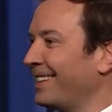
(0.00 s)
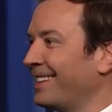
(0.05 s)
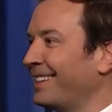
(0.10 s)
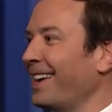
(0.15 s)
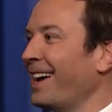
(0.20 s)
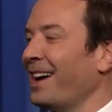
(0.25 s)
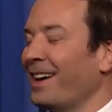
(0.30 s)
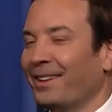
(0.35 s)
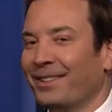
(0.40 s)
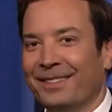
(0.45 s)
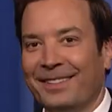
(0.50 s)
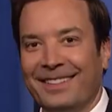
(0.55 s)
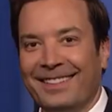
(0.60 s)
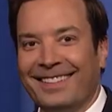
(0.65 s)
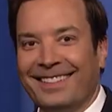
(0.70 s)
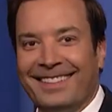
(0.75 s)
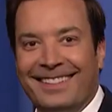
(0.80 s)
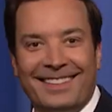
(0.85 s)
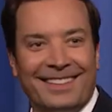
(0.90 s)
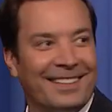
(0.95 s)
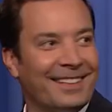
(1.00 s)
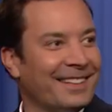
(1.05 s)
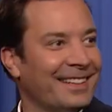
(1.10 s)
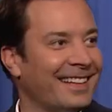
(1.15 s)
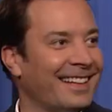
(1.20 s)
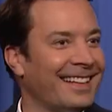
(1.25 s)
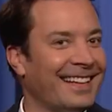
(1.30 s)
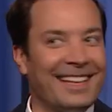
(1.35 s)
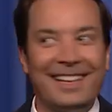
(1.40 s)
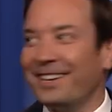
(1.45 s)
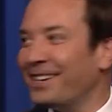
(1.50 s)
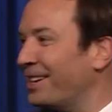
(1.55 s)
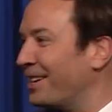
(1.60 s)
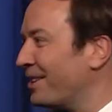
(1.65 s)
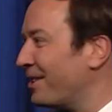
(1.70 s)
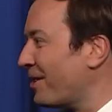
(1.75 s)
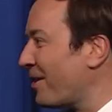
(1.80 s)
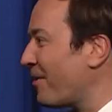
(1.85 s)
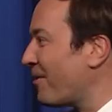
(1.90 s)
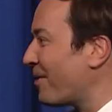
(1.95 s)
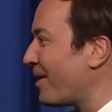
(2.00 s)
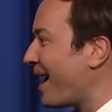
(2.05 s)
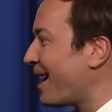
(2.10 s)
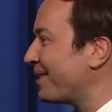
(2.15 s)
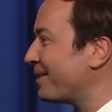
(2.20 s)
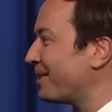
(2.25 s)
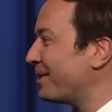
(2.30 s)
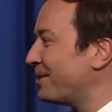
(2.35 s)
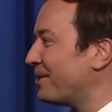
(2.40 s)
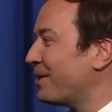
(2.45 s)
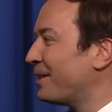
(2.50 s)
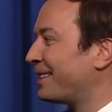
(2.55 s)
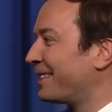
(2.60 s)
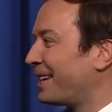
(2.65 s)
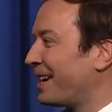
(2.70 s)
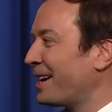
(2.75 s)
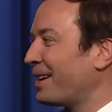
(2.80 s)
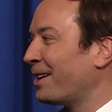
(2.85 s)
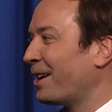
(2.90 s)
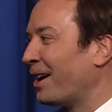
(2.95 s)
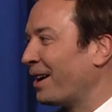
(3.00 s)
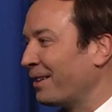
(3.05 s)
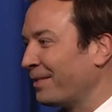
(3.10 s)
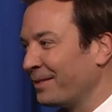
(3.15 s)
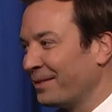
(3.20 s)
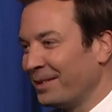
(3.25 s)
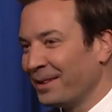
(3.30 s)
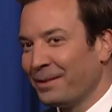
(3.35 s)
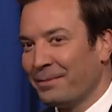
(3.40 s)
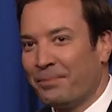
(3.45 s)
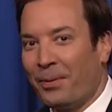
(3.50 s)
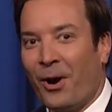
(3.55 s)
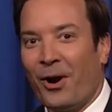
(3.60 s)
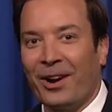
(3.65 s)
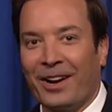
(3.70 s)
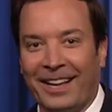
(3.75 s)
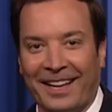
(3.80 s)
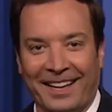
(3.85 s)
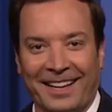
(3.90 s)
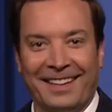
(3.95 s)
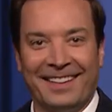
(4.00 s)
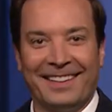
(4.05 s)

yeah. He, he, didn't know how he was going to do at the kickoff. Yeah. Party.